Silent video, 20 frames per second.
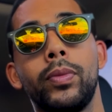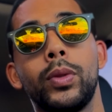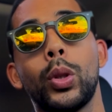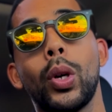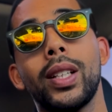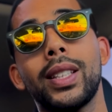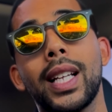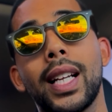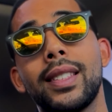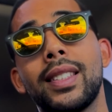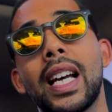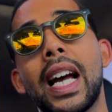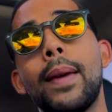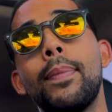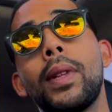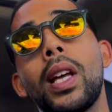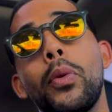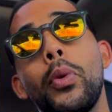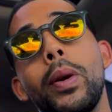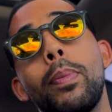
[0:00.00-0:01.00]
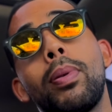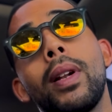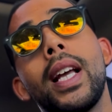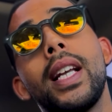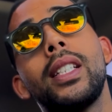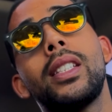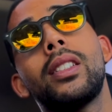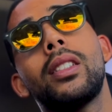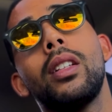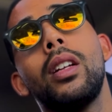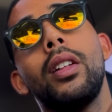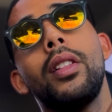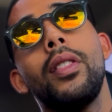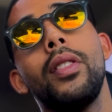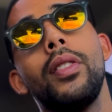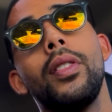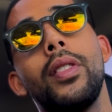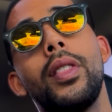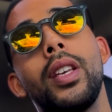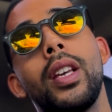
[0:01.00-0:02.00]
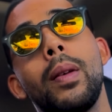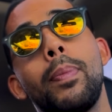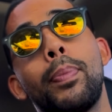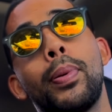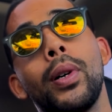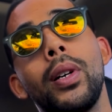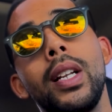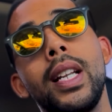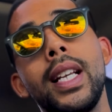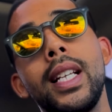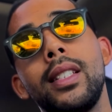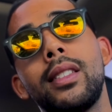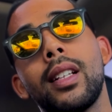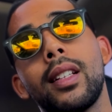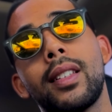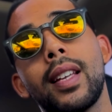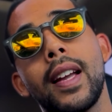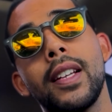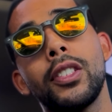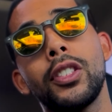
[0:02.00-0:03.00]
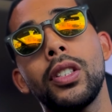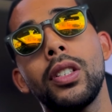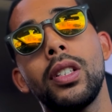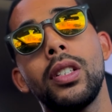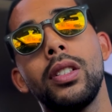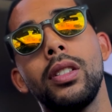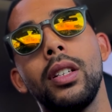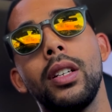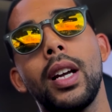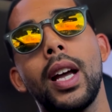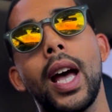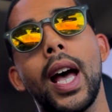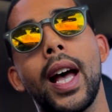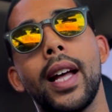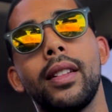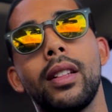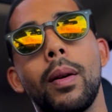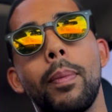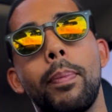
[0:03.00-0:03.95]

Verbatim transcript: so at that time they replaced the pulleys the tensioner and the